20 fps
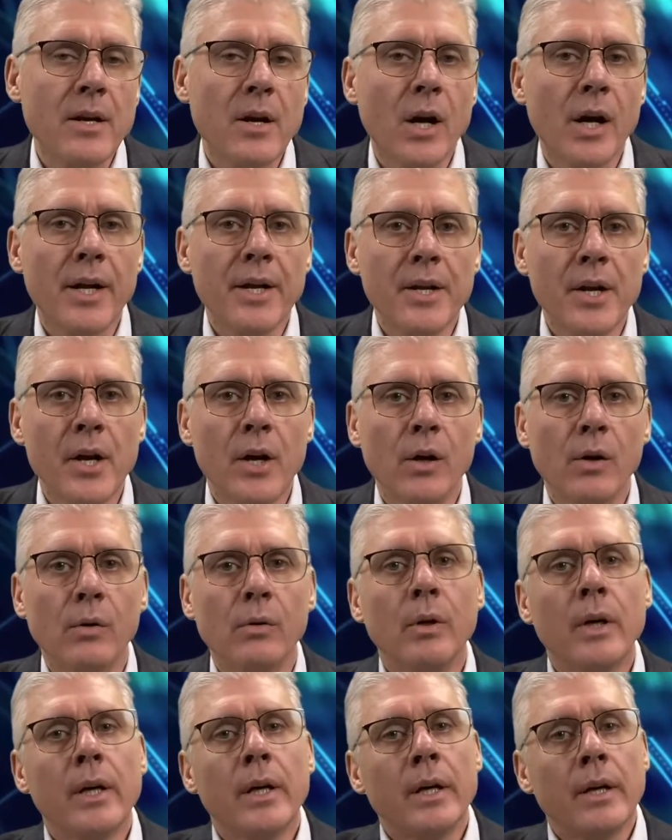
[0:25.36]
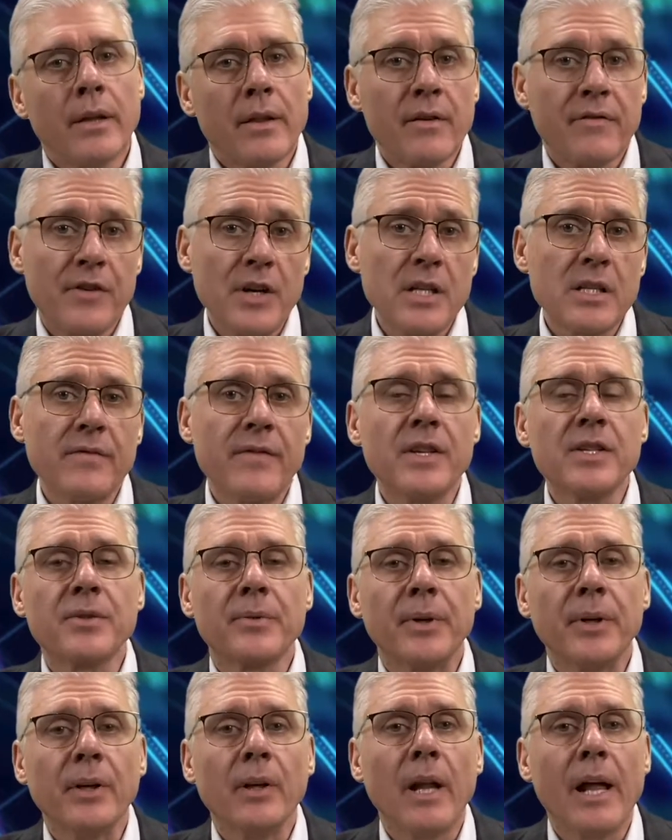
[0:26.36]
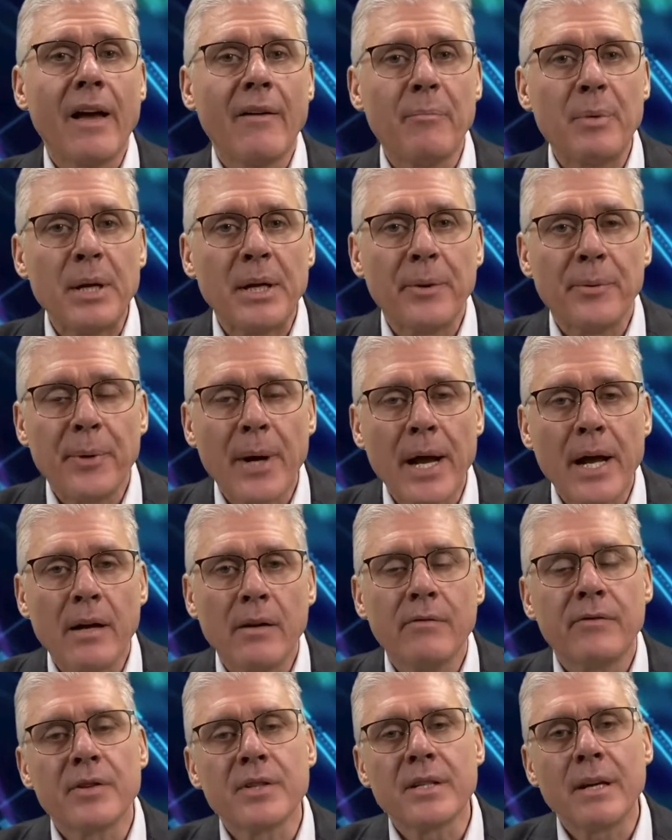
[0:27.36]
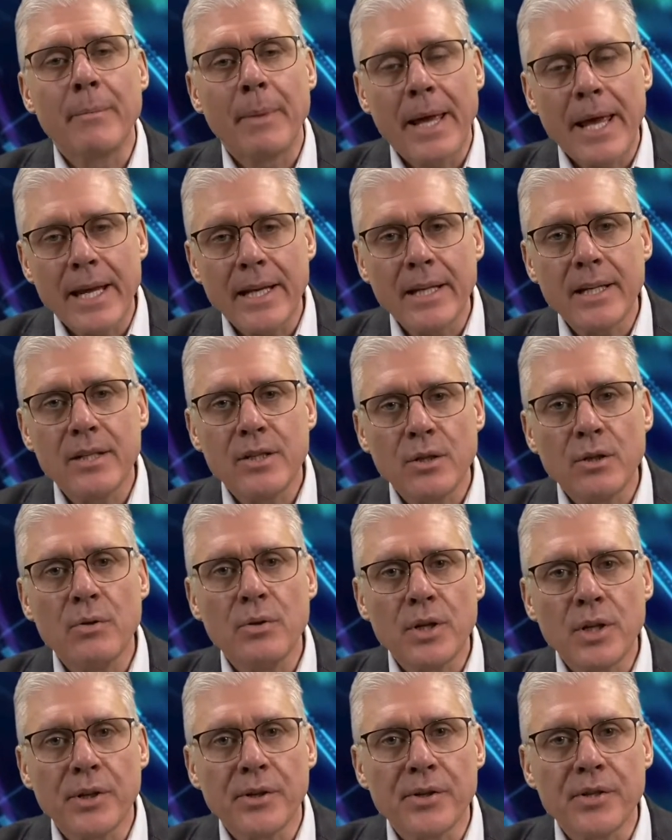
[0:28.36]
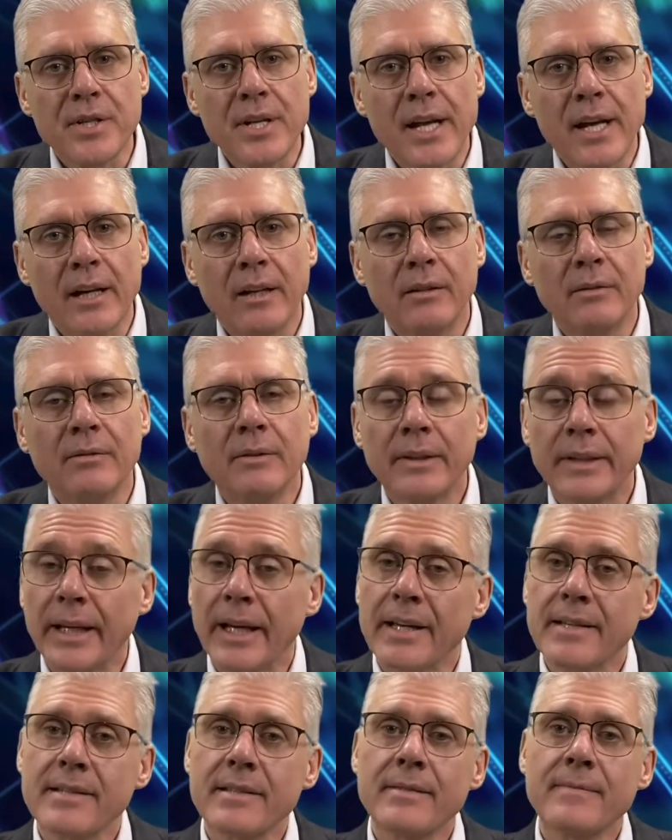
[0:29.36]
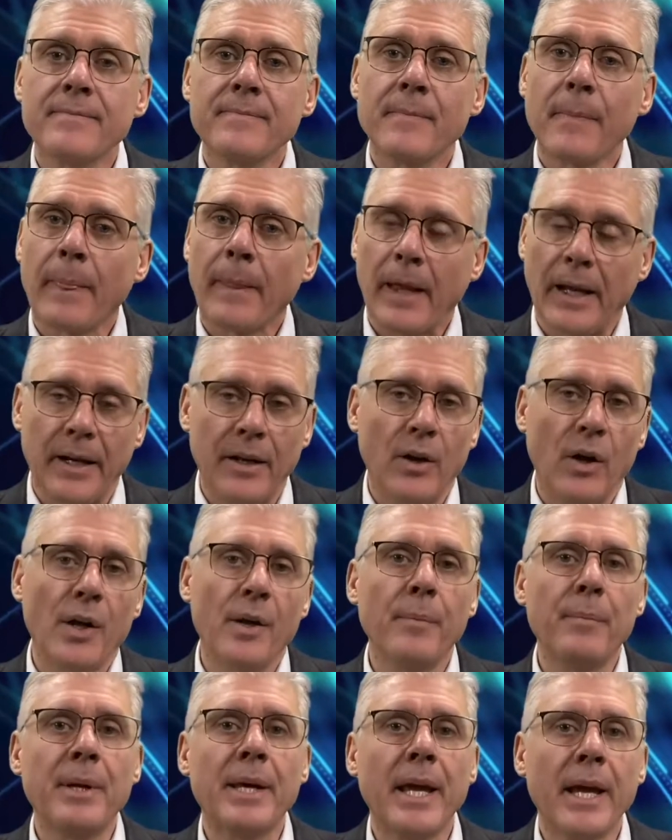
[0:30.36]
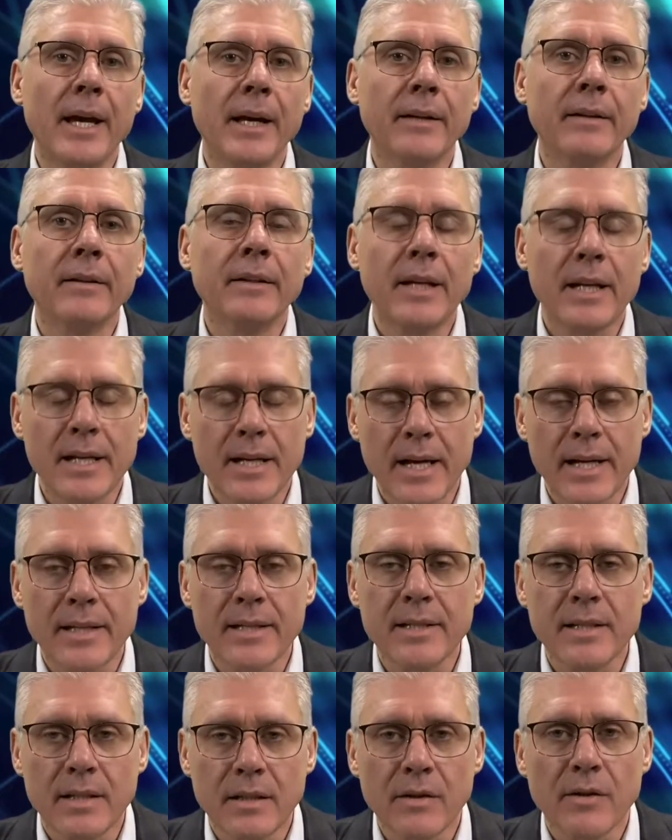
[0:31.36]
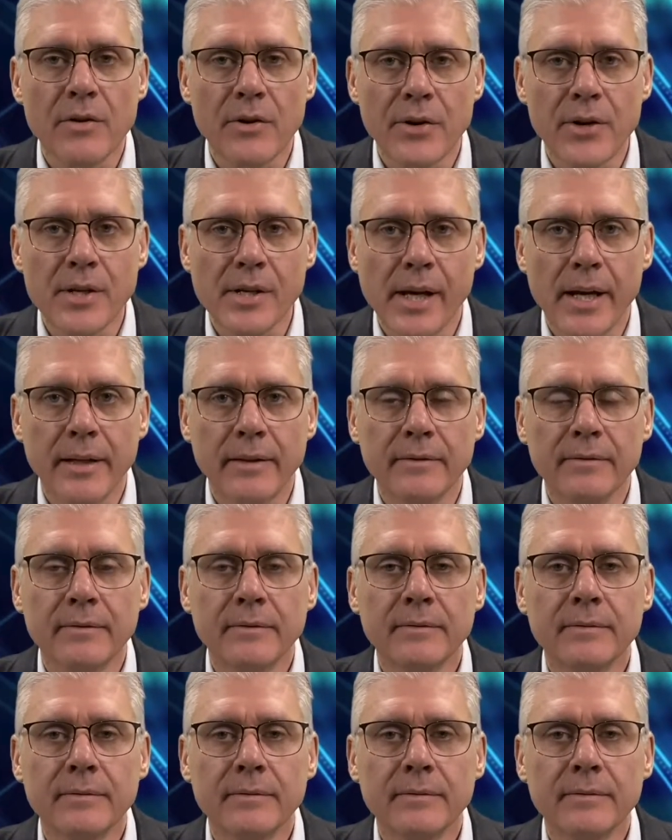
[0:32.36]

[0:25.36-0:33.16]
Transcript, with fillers: not know, the Friends of Israel have been around for some 82 years now. Yes, and it all began in 1938.